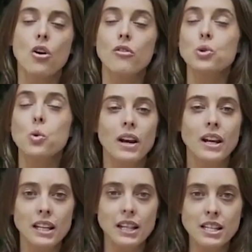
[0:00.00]
over
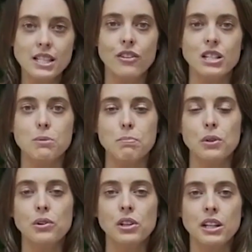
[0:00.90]
20 years of
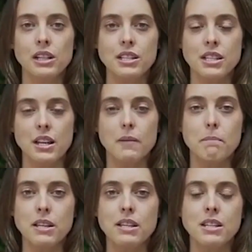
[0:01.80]
experience
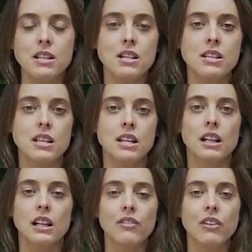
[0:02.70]
in business,
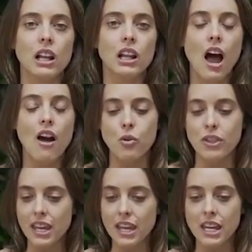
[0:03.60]
in living a life
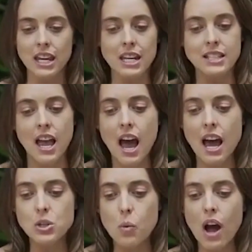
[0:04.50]
with ease,
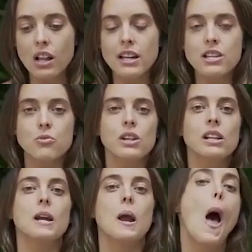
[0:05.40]
as well as
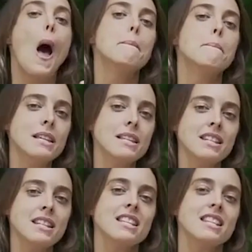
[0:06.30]
really
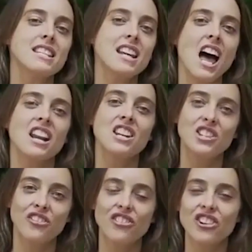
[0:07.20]
business done
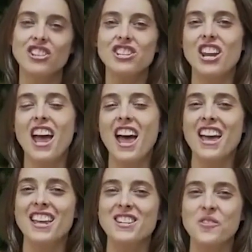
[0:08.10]
different.
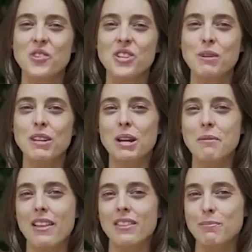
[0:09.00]
And we were speaking
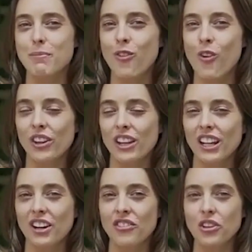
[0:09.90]
about this before the
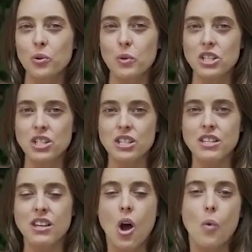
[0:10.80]
interview, which
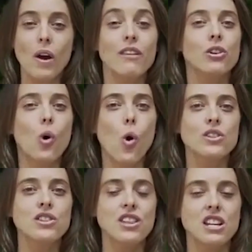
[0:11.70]
is one of the
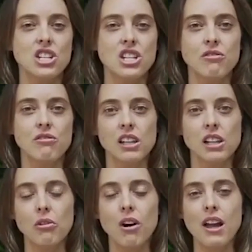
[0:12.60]
courses that she
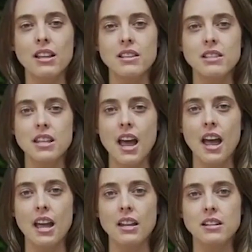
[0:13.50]
really runs.
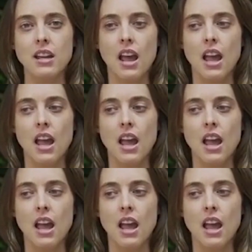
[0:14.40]
And